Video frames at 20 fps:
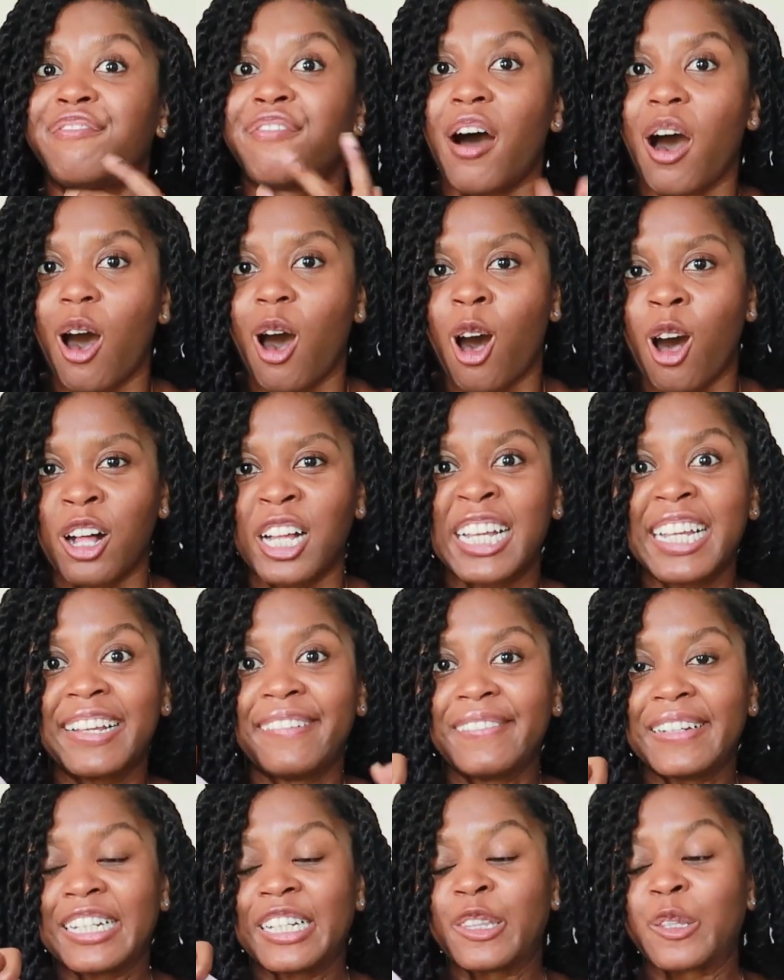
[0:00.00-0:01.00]
fall,
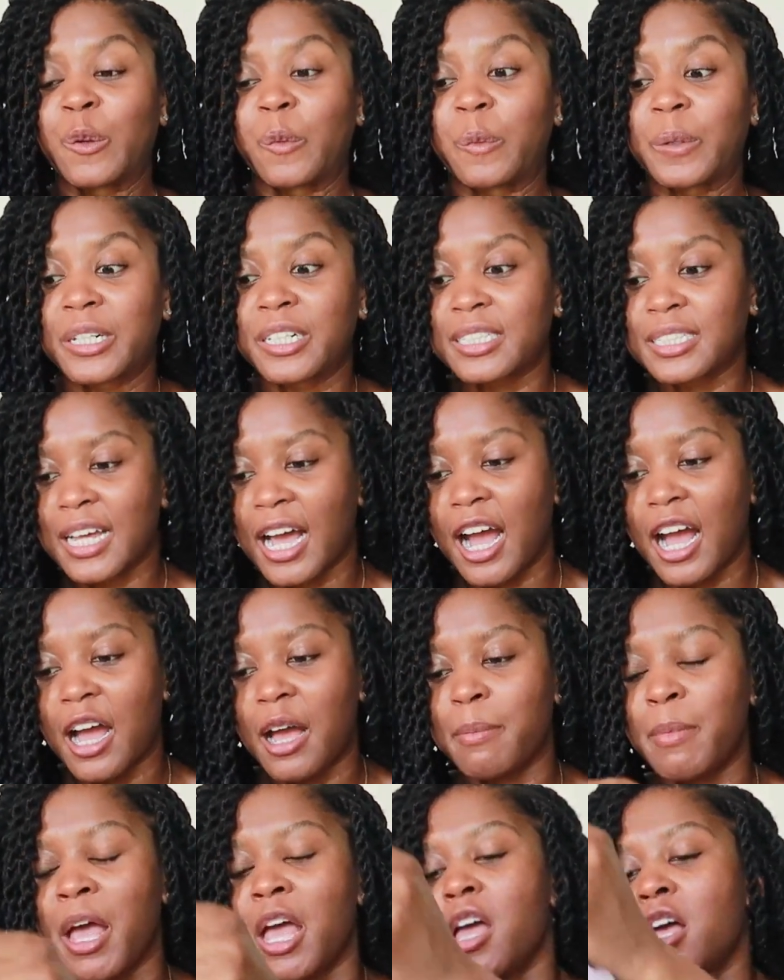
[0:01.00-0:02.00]
even in the winter
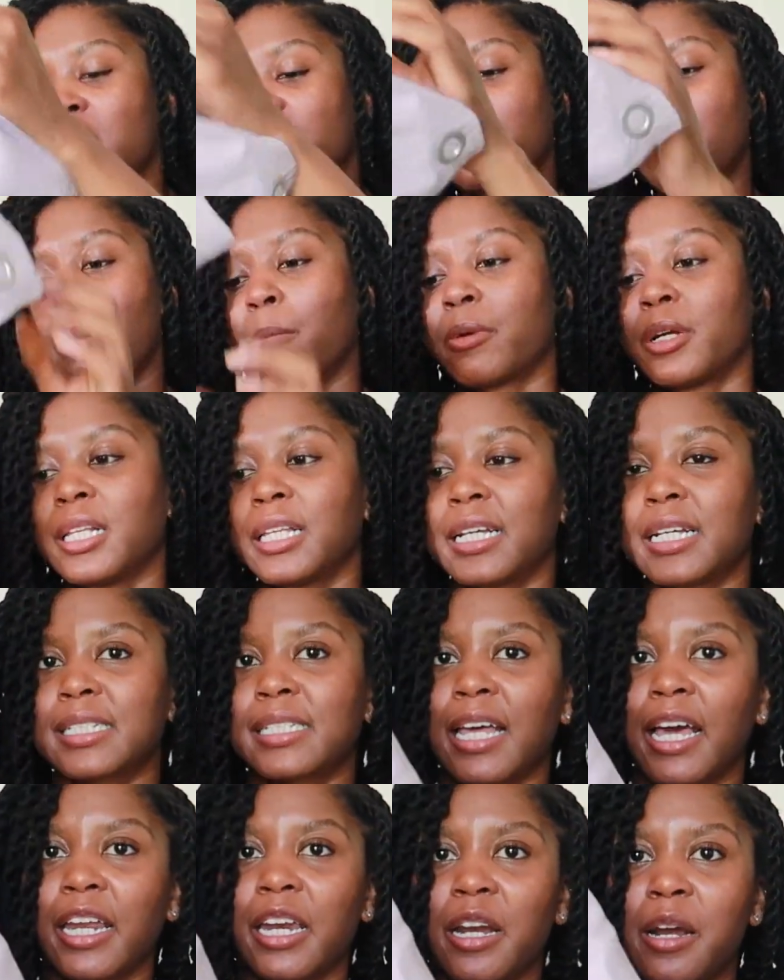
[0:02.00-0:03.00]
time. So I'm really
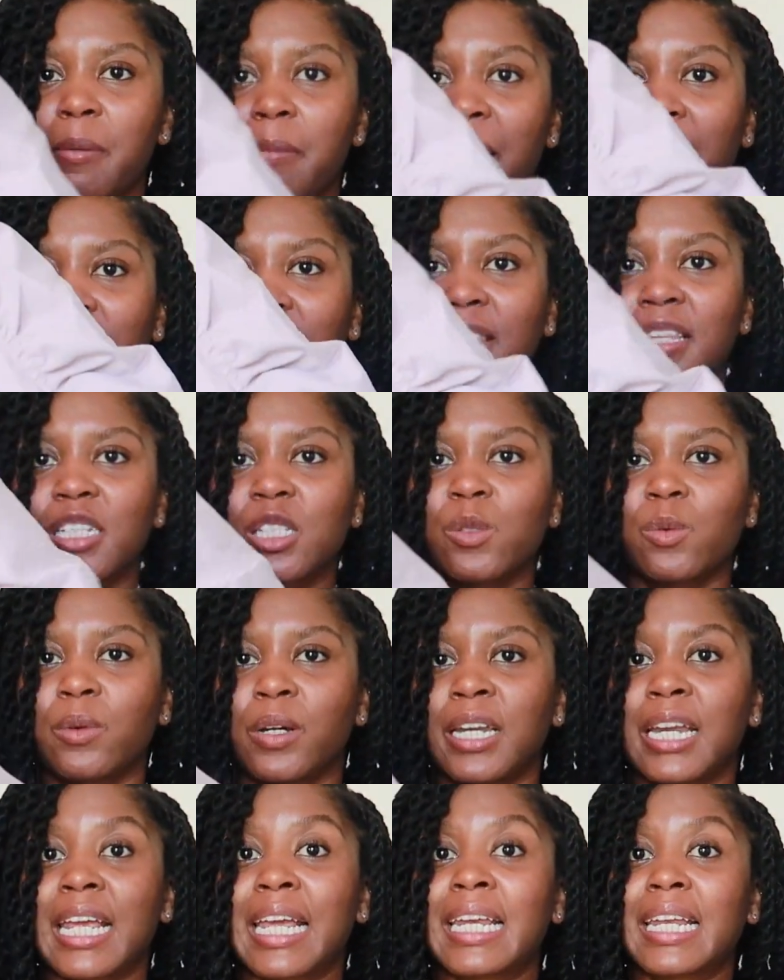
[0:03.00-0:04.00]
excited about this
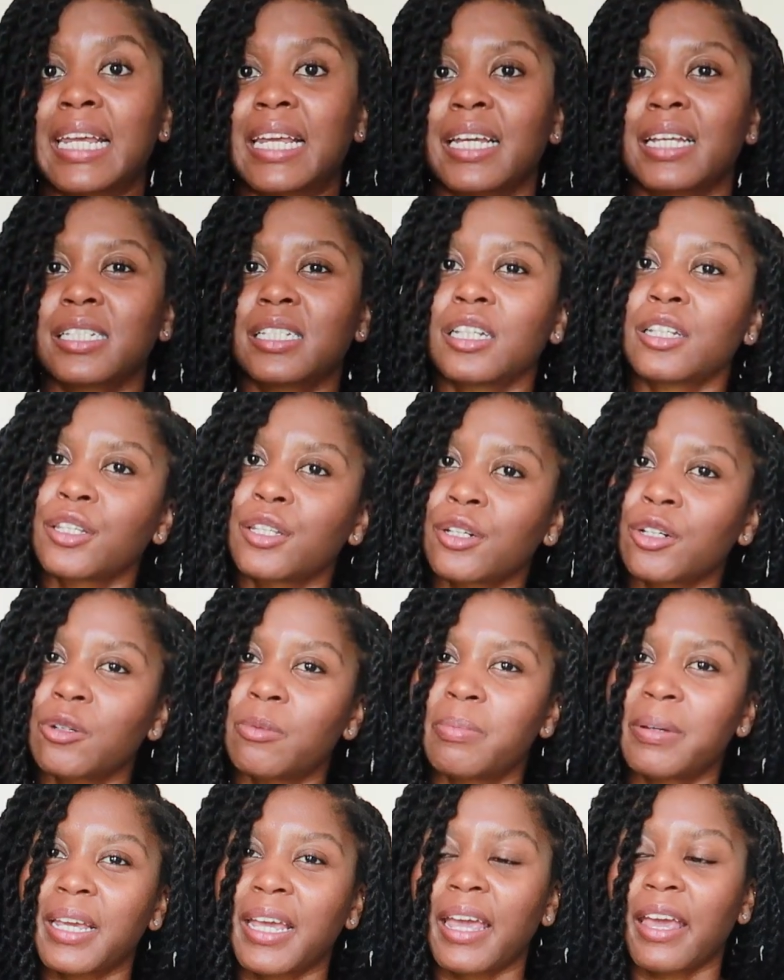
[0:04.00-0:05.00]
one. It is a little
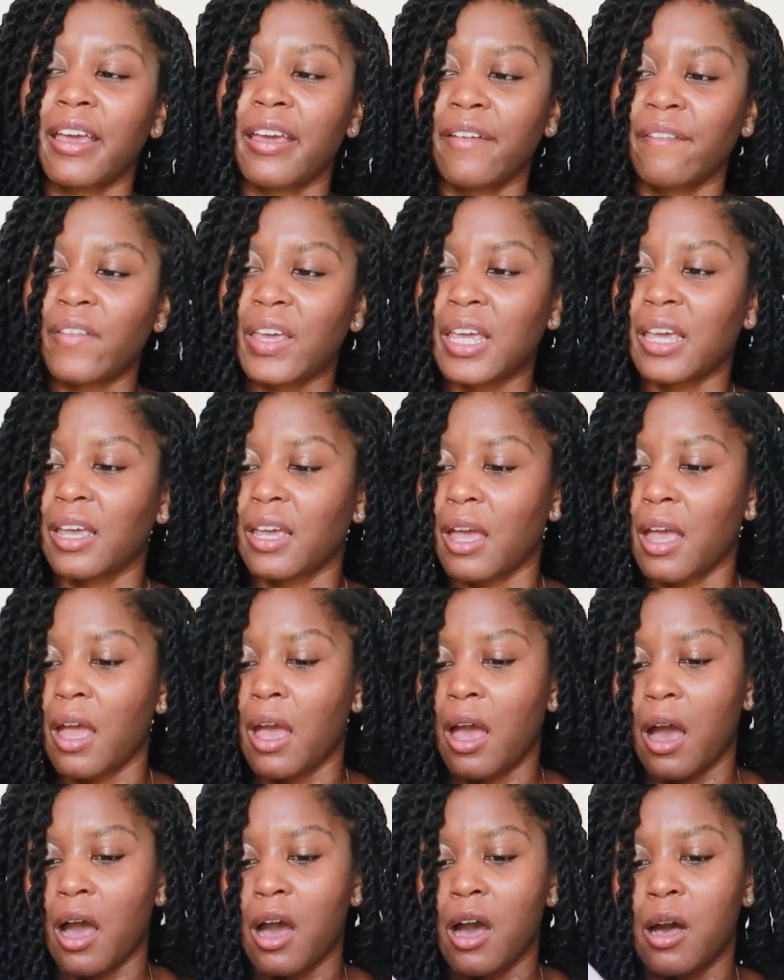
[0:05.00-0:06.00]
bit heavy.
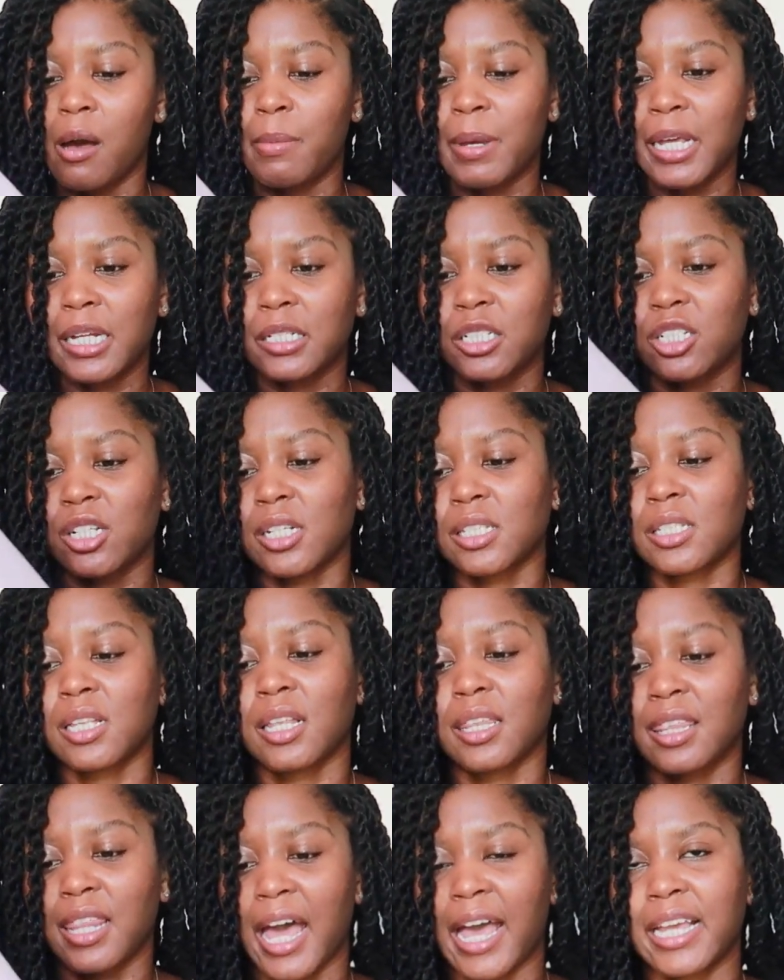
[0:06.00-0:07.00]
It's just a
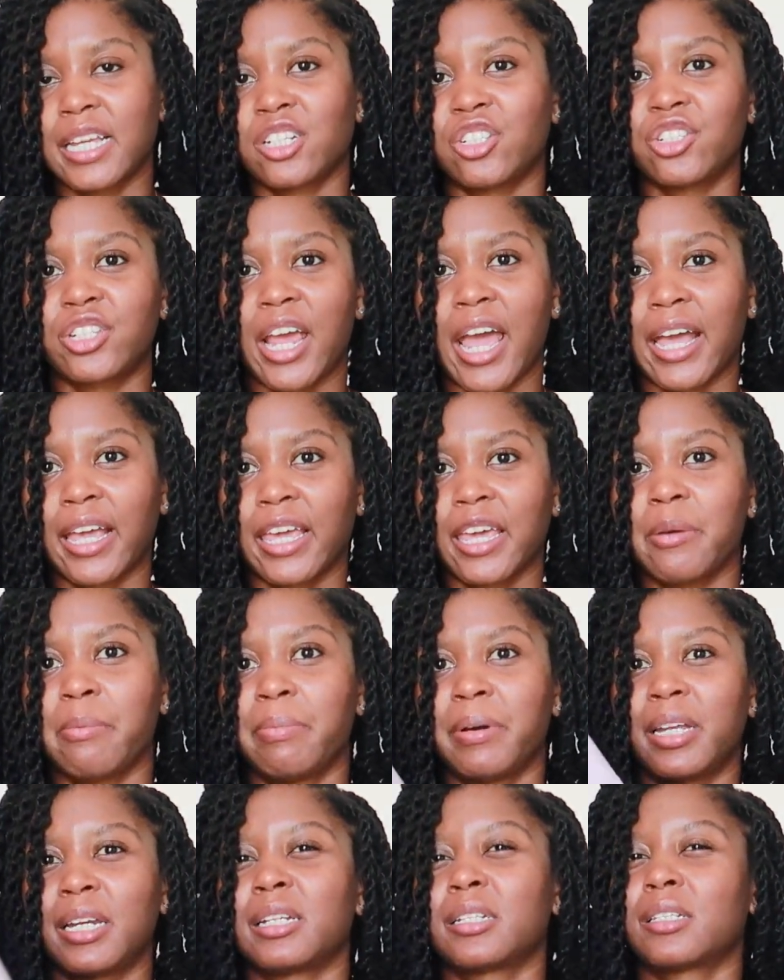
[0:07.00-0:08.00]
light jacket,
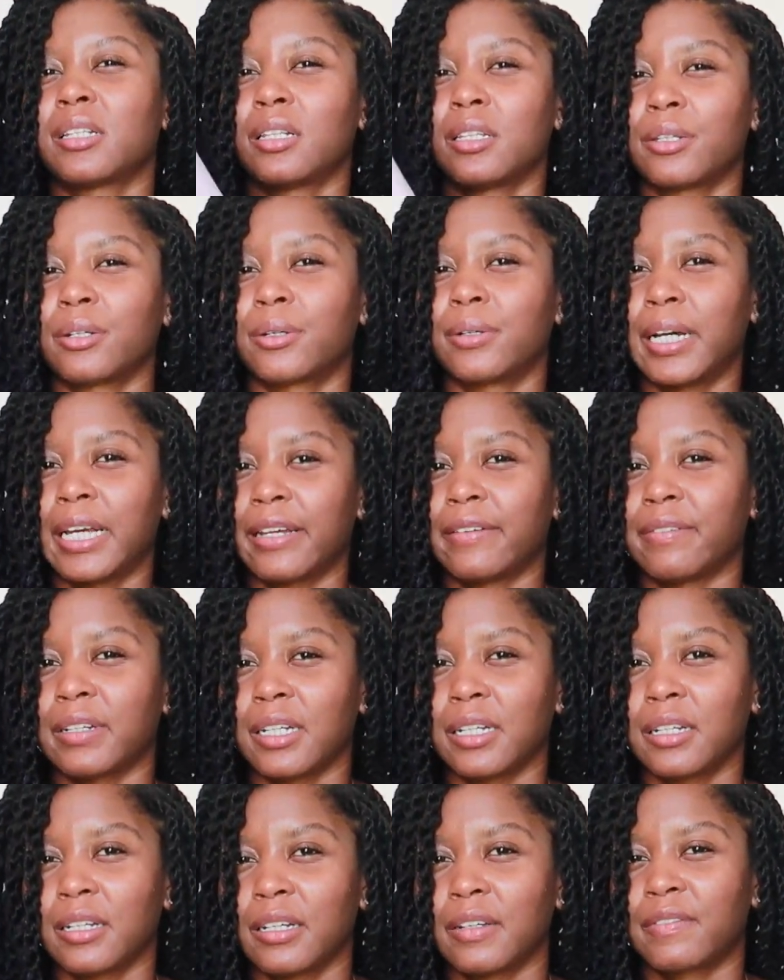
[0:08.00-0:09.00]
but it's a little
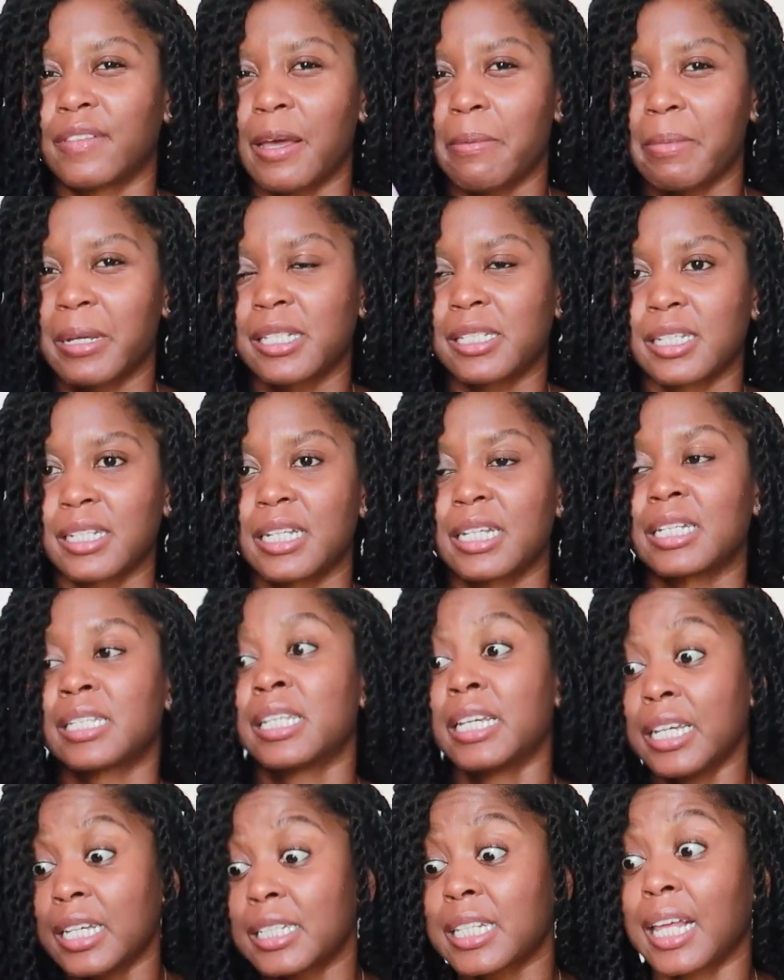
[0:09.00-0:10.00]
heavy, if that makes sense.
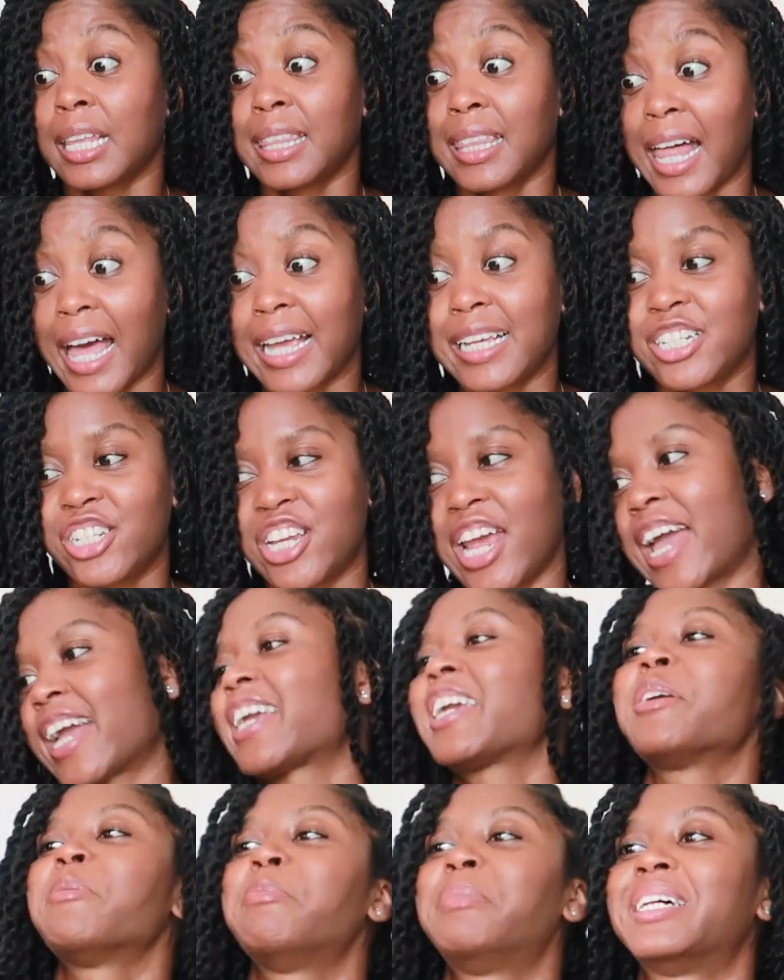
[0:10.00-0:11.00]
It is a light
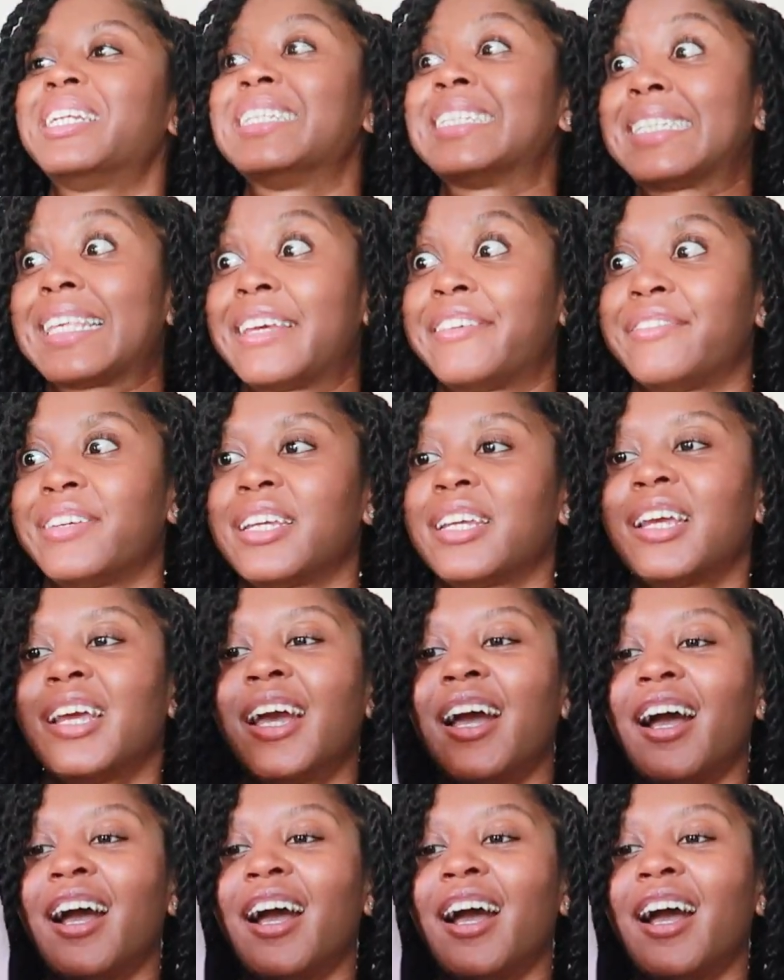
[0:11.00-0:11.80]
jacket, but it's heavy.